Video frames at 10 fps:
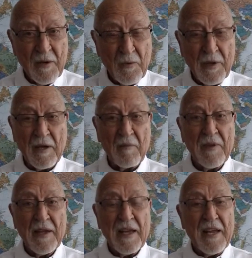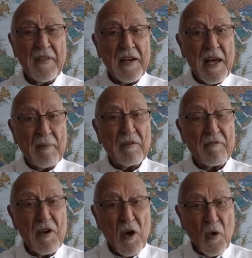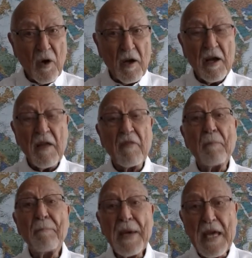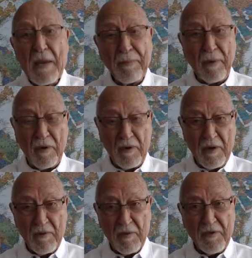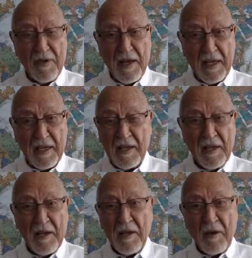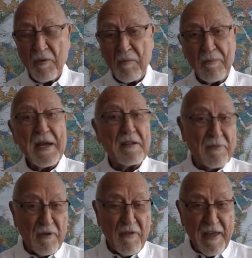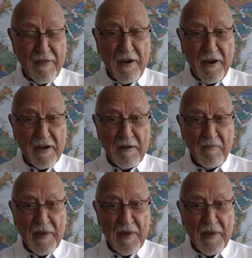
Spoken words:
Well, in the times of Noah, the people were peaceful, they thought.